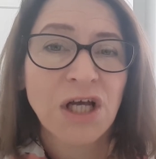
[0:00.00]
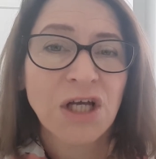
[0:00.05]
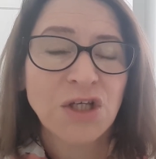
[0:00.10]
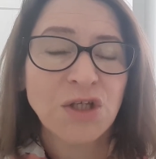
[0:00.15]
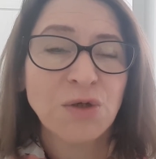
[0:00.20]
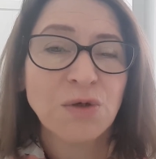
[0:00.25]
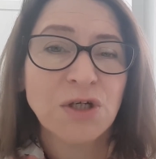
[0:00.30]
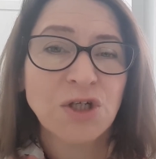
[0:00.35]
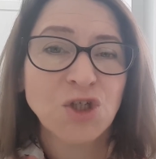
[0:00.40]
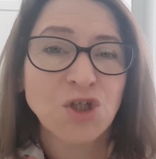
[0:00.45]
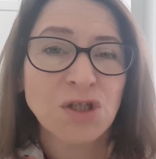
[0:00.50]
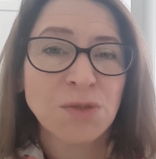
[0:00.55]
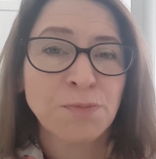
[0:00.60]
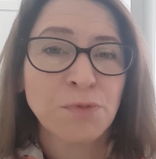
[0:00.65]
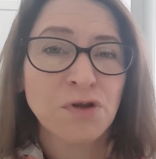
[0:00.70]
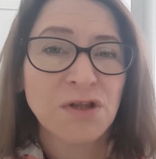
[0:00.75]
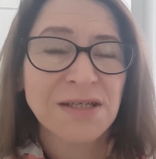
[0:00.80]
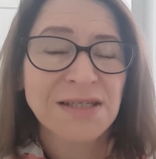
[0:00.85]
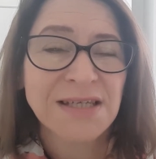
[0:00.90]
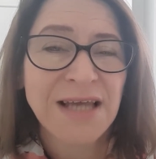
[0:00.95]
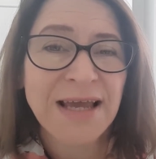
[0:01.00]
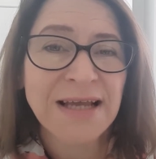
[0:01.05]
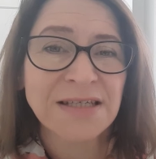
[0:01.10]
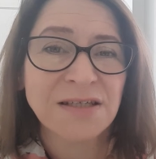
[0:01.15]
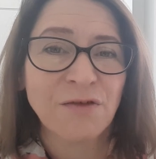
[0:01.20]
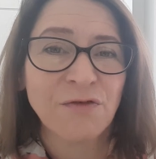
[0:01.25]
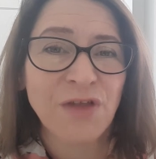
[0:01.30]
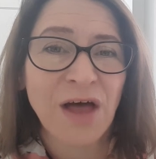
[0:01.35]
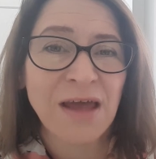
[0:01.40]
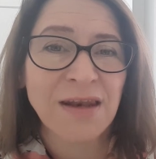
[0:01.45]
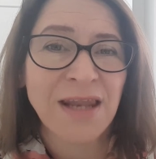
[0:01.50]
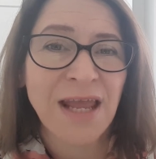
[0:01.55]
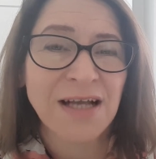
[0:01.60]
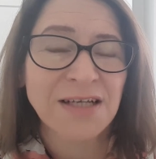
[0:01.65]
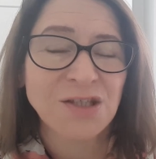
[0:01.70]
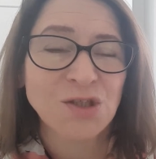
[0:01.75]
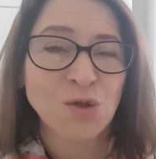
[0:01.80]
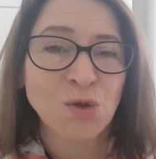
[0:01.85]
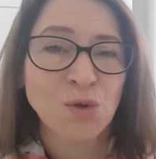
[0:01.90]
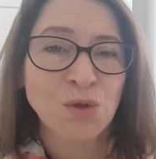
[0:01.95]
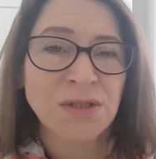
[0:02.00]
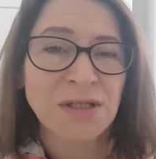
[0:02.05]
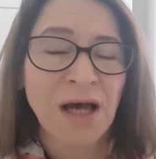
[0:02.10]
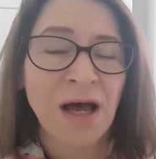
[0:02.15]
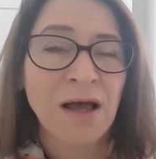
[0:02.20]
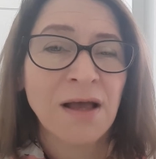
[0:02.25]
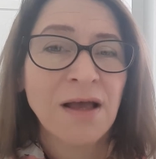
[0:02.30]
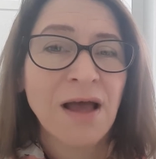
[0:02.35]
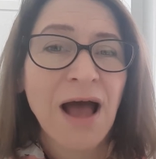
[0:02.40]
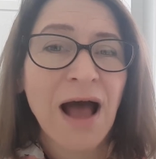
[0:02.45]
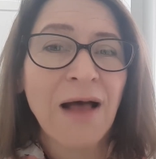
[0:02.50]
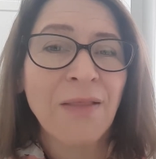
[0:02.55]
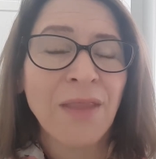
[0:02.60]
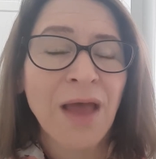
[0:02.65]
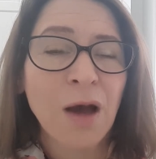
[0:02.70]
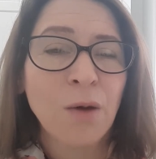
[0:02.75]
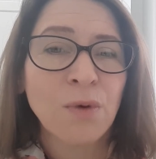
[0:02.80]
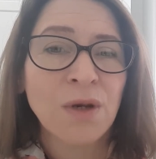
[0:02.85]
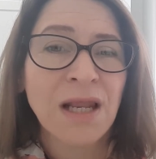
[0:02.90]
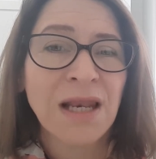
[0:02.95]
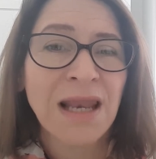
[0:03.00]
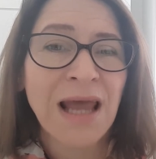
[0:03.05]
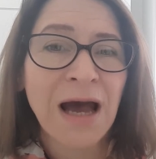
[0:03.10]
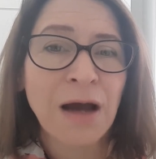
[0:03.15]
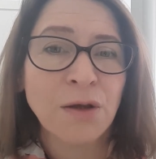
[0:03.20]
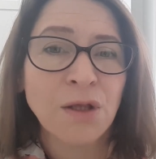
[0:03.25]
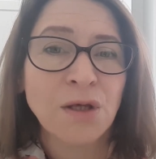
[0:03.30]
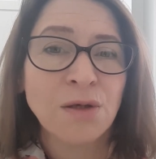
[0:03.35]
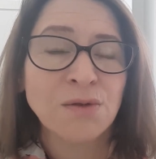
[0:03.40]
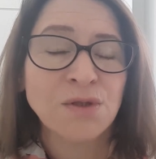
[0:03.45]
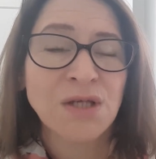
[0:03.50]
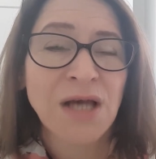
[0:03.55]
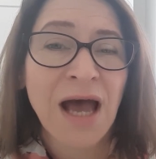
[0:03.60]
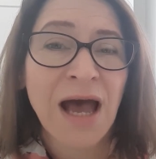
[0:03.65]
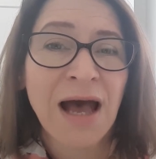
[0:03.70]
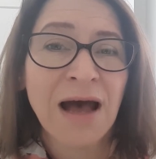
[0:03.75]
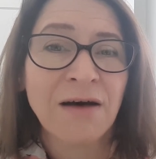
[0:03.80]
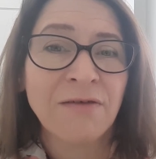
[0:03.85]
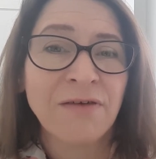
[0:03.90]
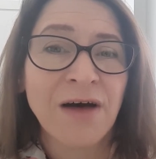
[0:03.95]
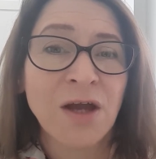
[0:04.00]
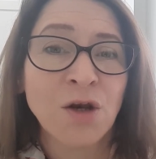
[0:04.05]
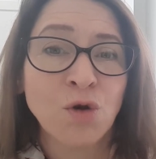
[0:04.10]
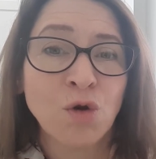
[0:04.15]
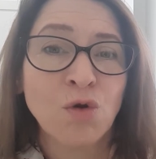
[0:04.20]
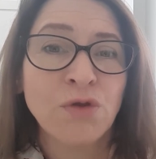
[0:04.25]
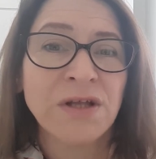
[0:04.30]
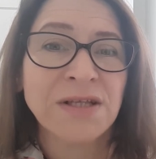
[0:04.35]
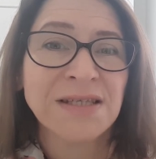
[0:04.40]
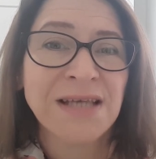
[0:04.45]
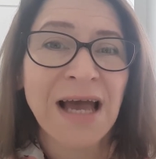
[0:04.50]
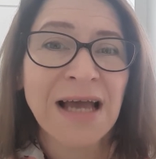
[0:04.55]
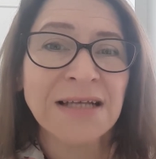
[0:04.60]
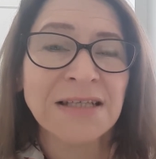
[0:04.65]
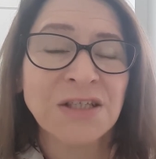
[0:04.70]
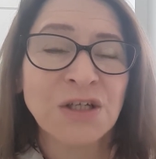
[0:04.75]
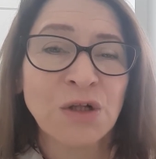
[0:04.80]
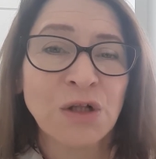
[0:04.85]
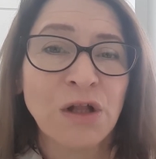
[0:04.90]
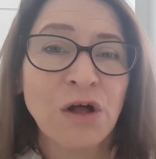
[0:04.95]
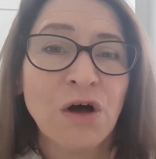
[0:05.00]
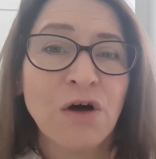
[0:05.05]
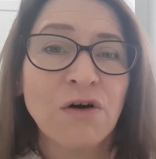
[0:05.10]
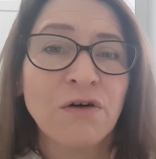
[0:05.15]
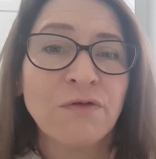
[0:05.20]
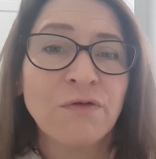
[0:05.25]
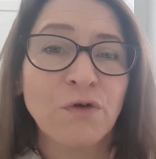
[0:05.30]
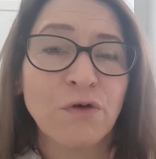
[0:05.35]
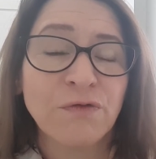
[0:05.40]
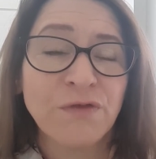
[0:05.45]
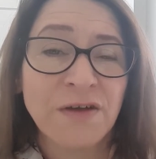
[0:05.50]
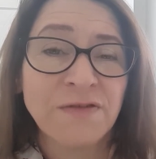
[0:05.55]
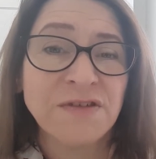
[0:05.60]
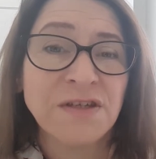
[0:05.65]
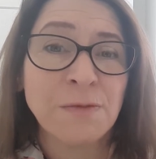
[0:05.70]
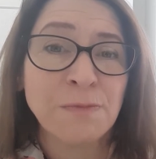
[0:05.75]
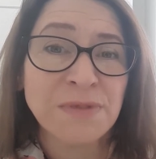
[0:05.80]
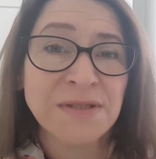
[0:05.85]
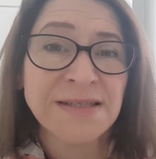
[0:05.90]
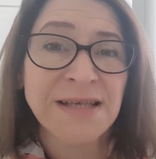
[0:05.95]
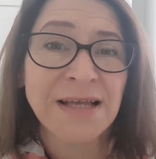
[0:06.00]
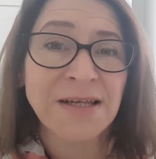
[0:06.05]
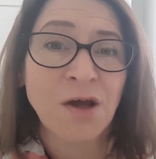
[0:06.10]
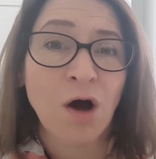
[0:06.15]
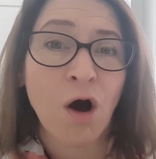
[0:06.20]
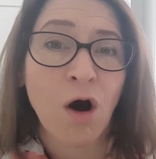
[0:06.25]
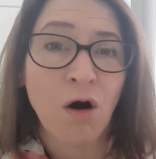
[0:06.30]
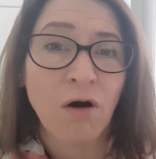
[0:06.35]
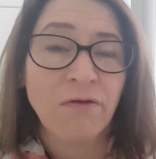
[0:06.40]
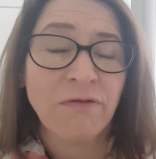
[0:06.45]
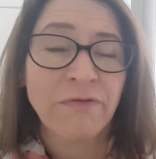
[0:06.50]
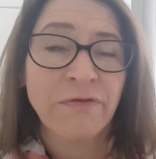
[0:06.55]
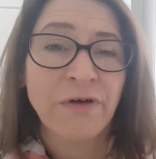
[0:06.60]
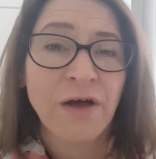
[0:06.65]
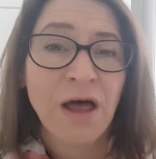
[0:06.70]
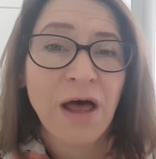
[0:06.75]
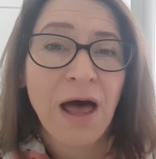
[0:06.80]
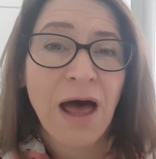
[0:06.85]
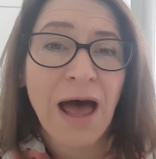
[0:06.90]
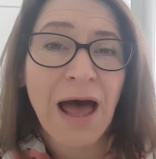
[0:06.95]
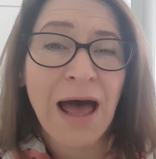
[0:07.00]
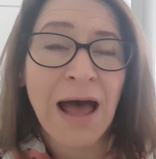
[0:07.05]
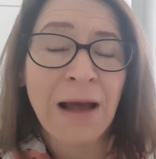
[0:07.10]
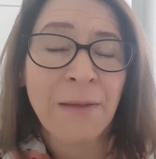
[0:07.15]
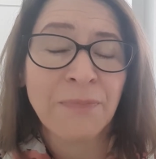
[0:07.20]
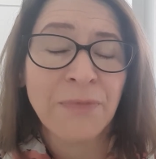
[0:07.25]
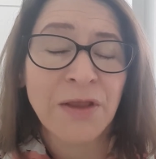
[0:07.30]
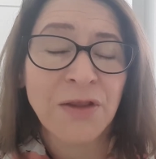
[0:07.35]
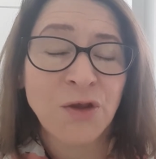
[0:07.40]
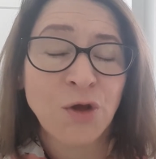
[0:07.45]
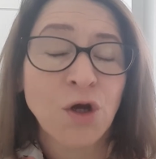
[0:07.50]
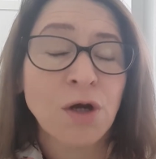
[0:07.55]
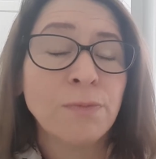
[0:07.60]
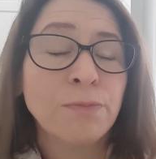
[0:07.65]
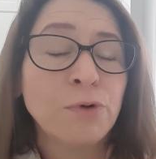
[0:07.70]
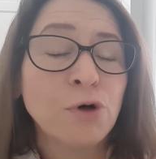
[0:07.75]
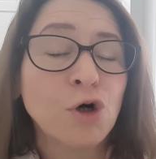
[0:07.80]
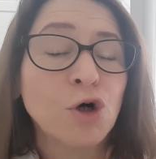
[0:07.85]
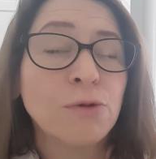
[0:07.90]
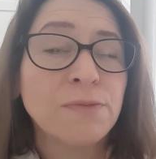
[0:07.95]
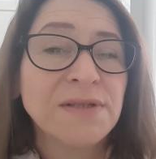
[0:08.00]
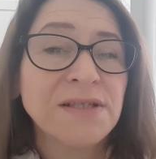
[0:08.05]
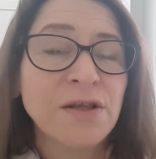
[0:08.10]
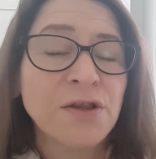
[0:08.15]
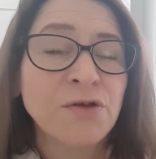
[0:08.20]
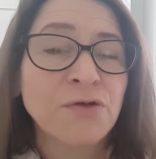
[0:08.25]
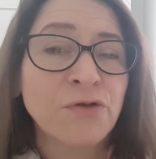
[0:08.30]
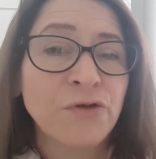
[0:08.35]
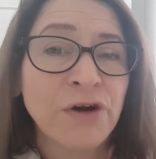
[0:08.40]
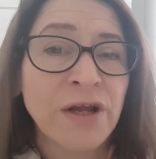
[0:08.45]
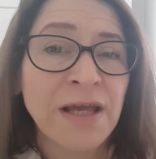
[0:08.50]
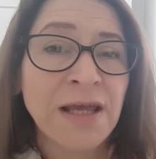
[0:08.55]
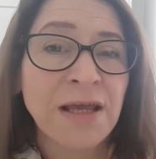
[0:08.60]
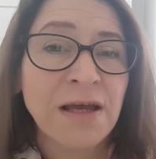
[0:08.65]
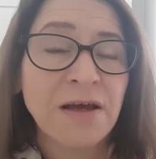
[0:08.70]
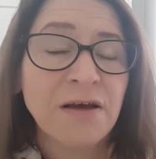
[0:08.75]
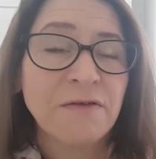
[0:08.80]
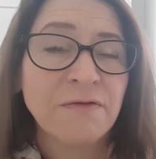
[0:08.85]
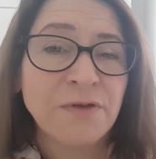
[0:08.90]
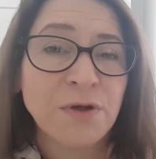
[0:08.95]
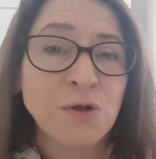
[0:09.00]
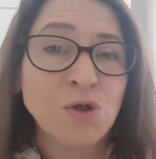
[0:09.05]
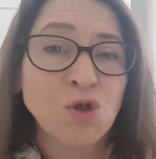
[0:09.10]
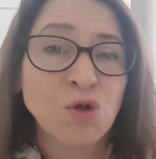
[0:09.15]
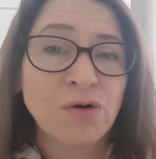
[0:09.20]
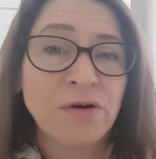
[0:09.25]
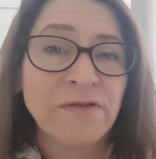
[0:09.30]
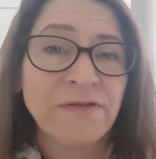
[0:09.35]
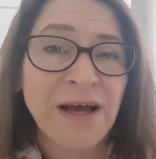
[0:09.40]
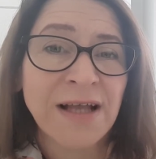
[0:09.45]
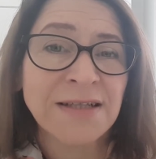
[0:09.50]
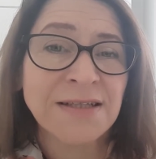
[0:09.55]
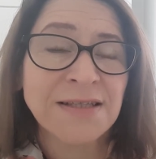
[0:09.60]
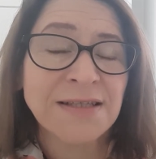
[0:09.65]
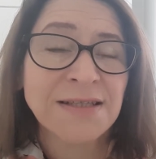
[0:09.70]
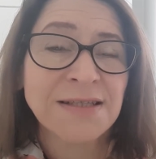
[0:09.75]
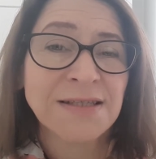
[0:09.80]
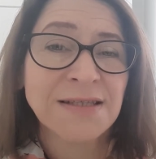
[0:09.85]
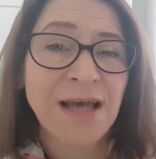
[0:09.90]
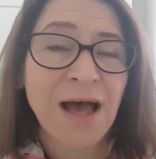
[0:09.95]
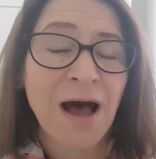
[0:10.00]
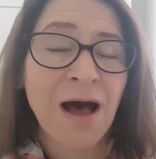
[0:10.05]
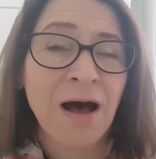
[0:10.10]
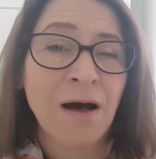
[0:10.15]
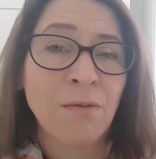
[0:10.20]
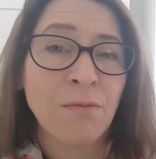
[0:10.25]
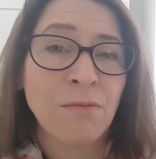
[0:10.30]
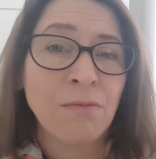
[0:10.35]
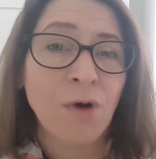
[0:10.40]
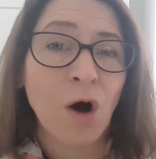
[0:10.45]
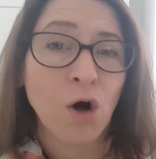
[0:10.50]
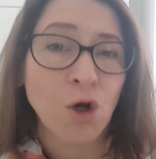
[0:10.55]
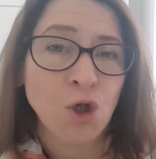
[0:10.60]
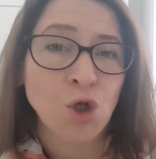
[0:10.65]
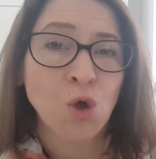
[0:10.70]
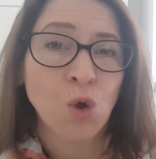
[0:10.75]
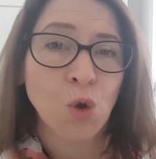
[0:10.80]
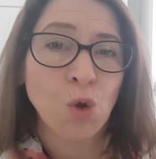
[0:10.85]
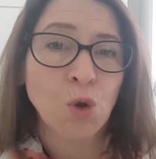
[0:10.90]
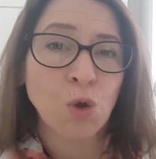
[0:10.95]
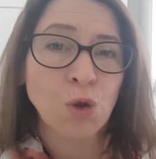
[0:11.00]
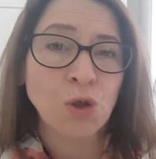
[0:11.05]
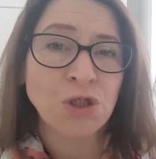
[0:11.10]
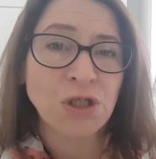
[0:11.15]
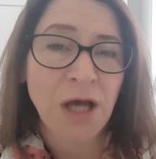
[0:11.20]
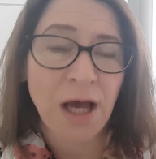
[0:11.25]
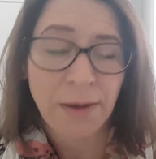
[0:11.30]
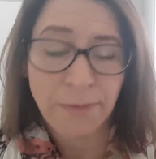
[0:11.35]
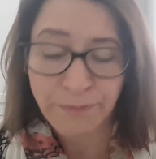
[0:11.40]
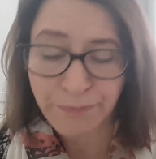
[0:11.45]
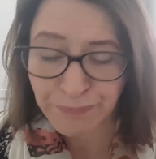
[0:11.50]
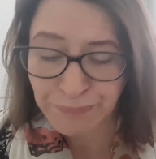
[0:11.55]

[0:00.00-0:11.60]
you can just put the date of that next order and that will allow you to have another title for 50% off um, and you can put up to three future events um, on your order.